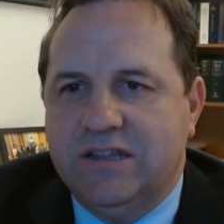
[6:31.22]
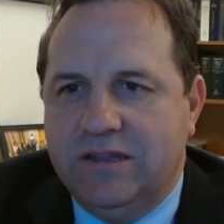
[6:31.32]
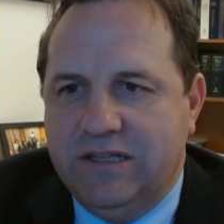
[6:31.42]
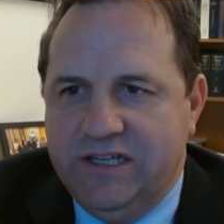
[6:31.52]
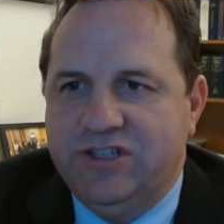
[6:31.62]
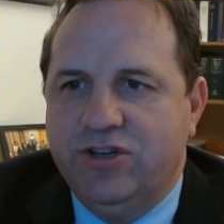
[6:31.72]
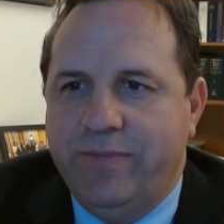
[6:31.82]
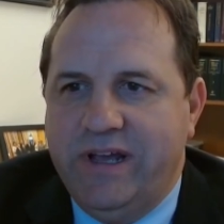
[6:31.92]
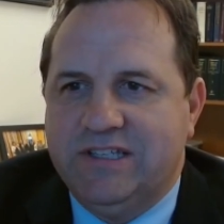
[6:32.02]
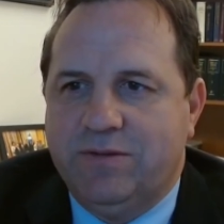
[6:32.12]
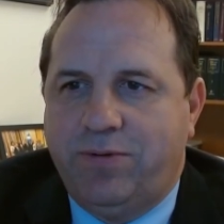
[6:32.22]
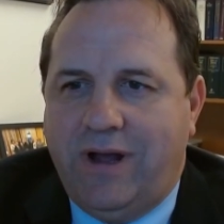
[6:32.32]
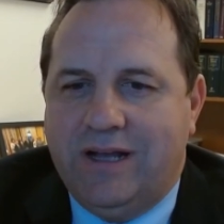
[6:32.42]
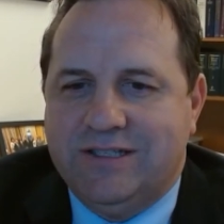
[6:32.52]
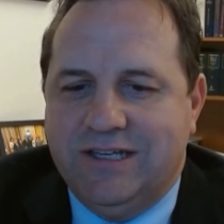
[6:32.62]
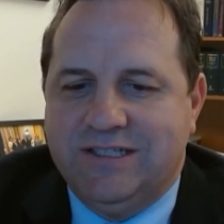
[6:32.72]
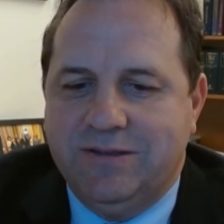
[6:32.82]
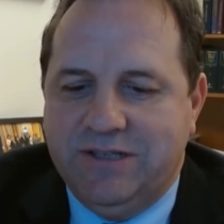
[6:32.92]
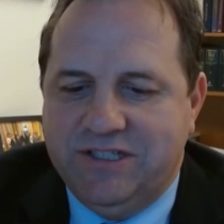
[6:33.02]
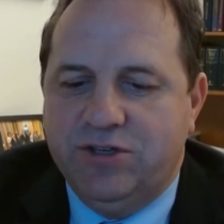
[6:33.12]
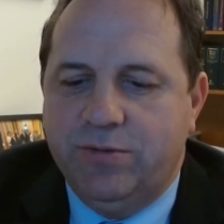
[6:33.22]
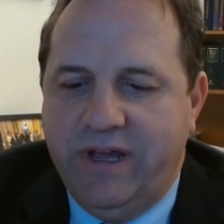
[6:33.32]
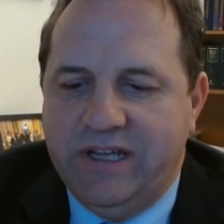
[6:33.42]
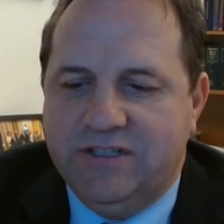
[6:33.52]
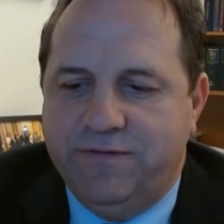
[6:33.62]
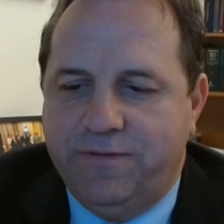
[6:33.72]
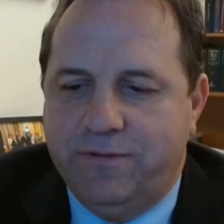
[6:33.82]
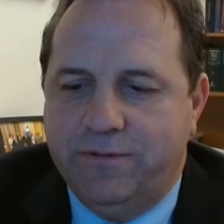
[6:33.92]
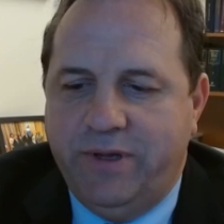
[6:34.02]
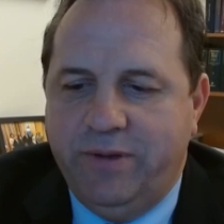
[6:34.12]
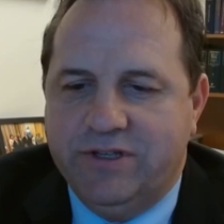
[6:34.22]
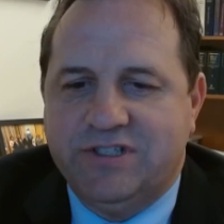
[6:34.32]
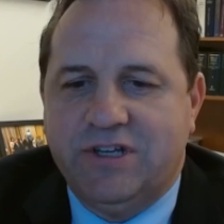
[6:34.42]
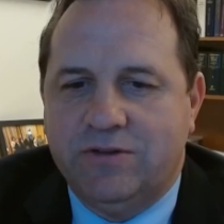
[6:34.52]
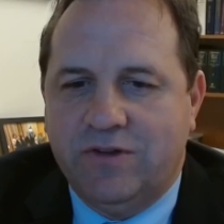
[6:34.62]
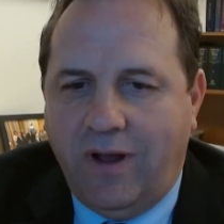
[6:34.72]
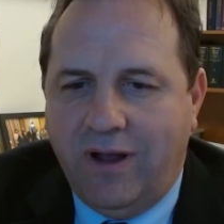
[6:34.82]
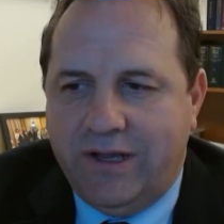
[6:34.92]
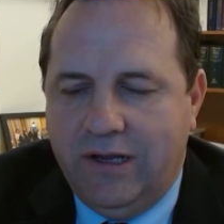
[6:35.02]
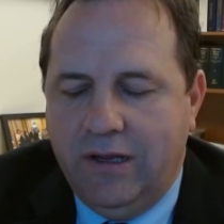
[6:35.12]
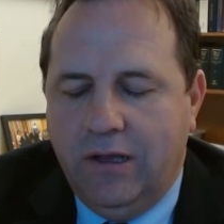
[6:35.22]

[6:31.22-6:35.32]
the easier it makes the process, the easier it makes it for people to start talking.